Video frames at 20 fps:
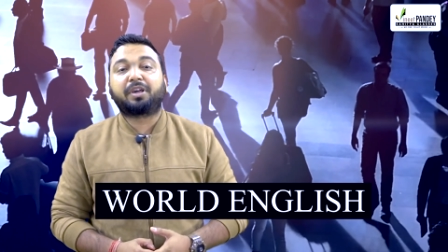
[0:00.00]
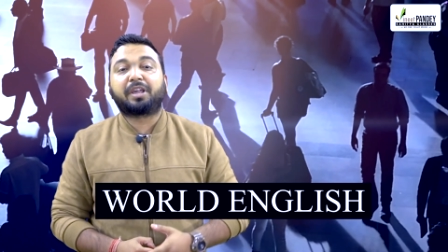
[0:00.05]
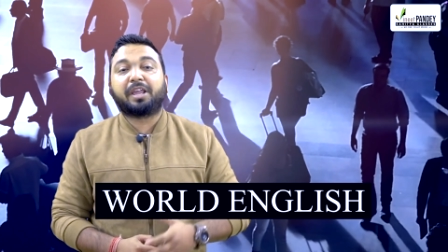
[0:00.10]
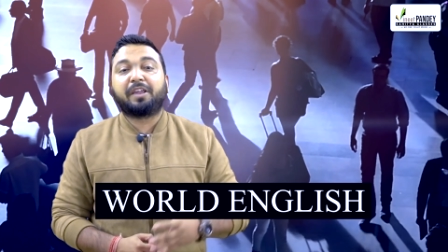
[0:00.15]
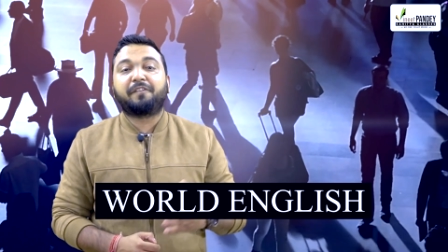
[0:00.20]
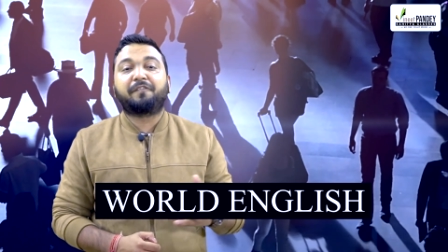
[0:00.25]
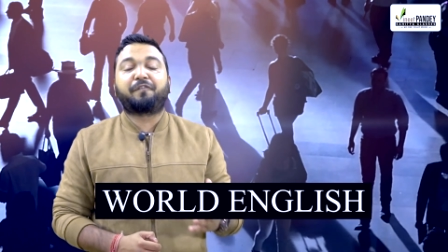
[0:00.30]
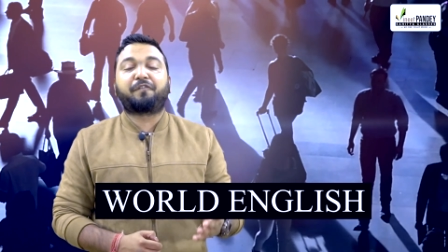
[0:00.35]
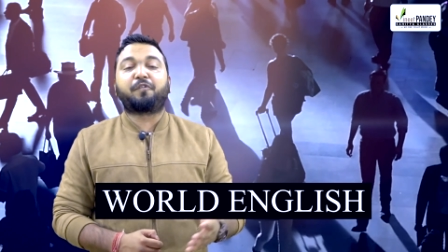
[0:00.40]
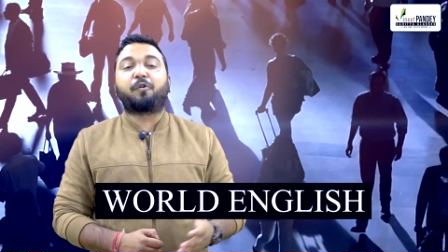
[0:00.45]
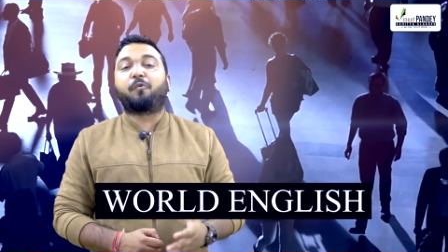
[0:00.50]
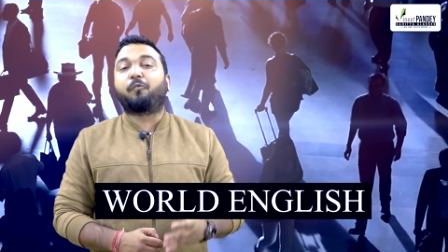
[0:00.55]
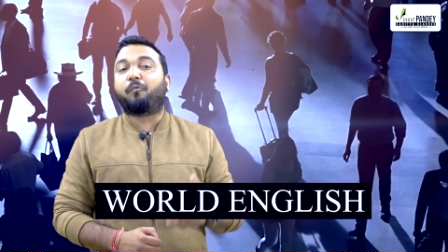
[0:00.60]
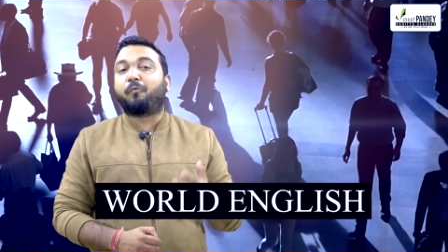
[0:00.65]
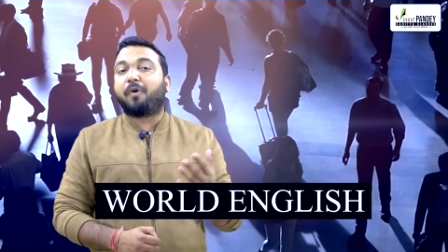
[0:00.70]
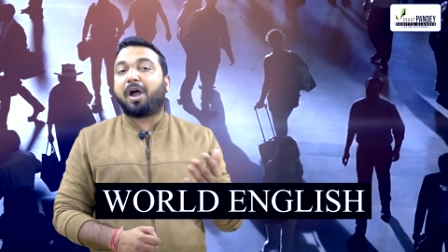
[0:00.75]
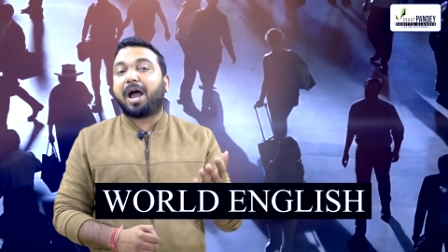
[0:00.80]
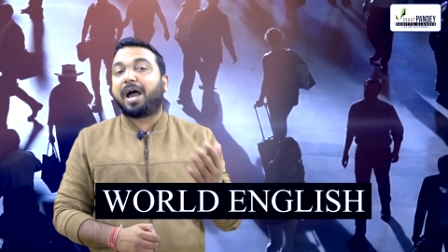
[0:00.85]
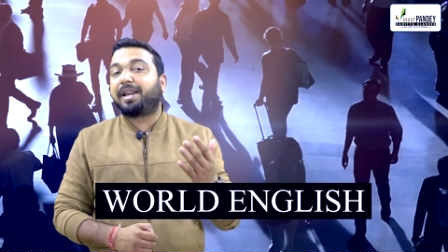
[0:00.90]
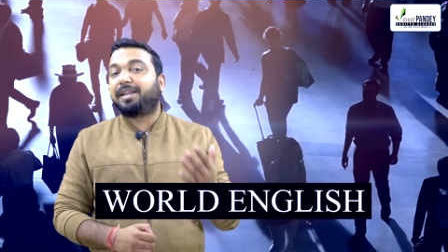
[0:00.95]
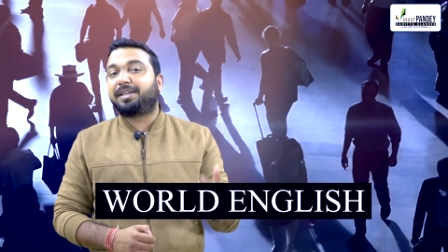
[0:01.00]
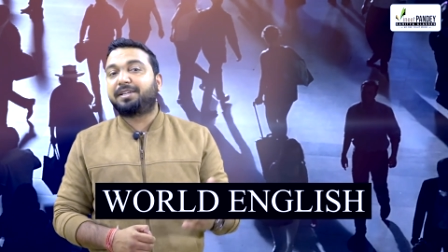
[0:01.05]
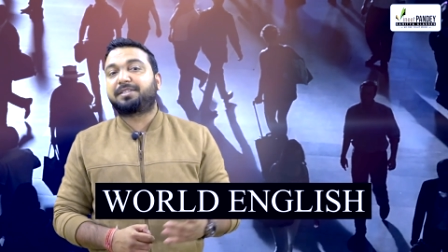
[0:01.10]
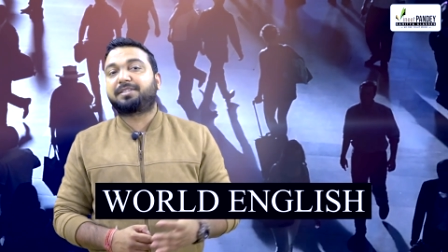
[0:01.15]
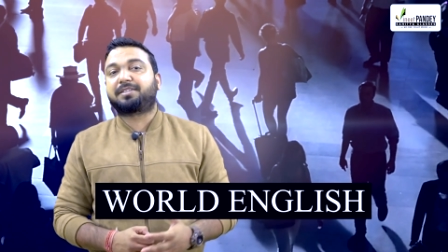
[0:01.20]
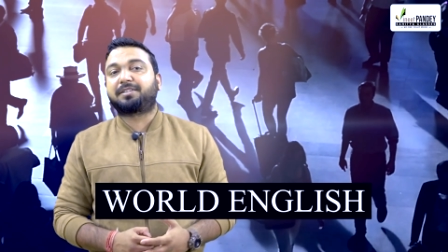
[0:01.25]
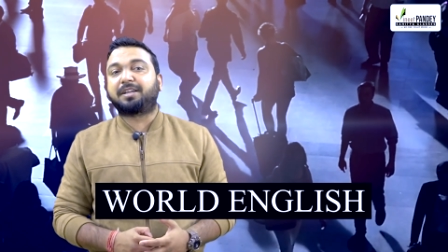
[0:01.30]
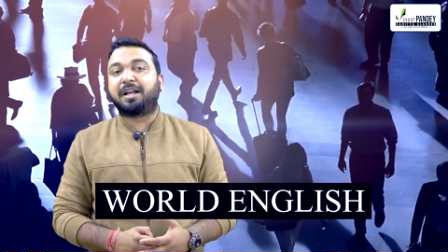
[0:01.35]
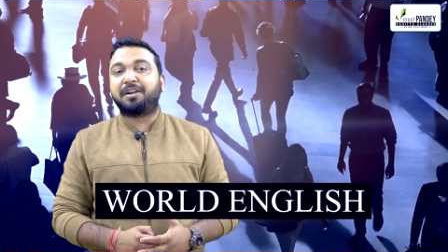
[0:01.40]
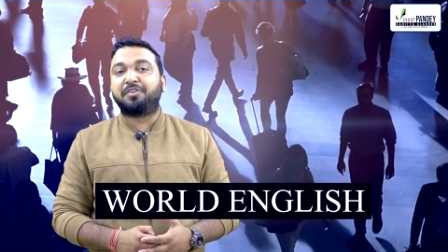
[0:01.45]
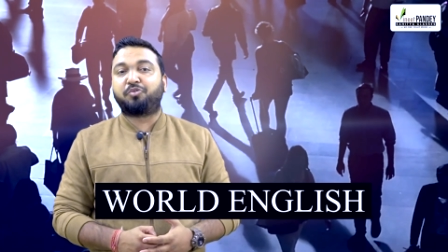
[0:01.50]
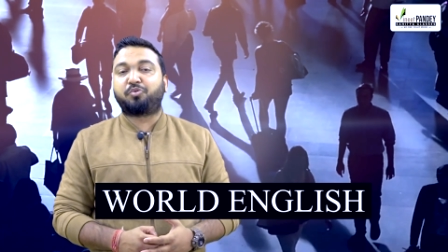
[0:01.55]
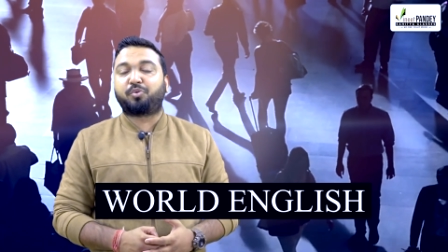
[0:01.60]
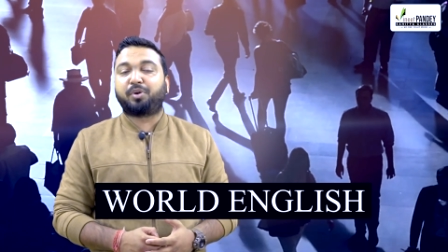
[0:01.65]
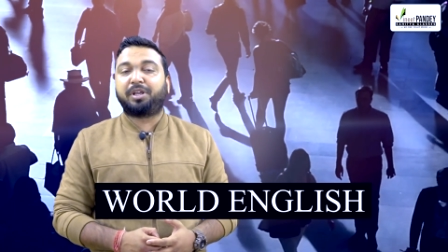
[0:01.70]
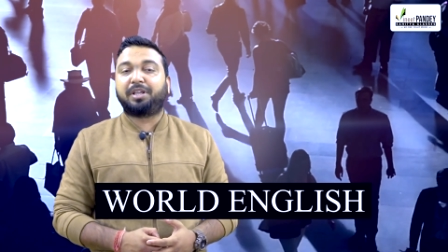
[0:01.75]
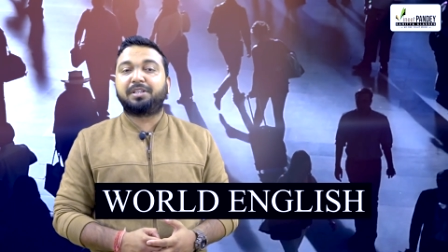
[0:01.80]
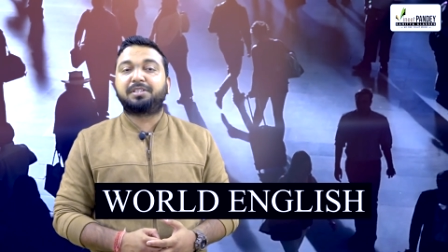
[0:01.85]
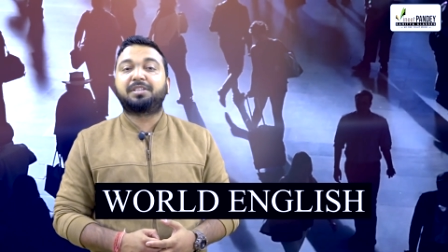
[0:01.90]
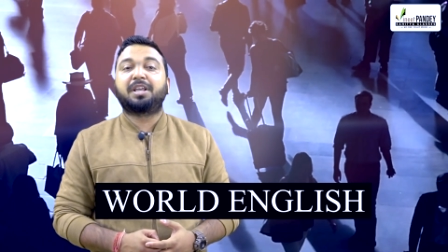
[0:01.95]
came from various
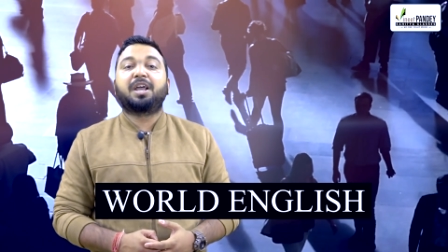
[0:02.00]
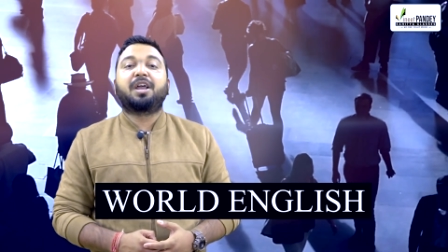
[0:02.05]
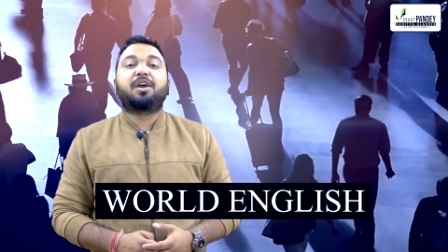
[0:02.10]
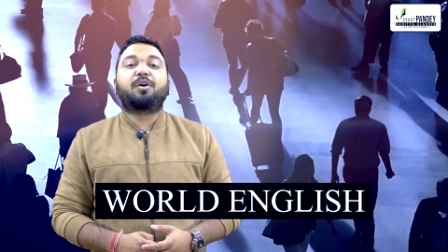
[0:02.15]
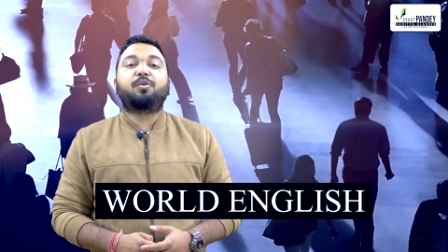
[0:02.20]
countries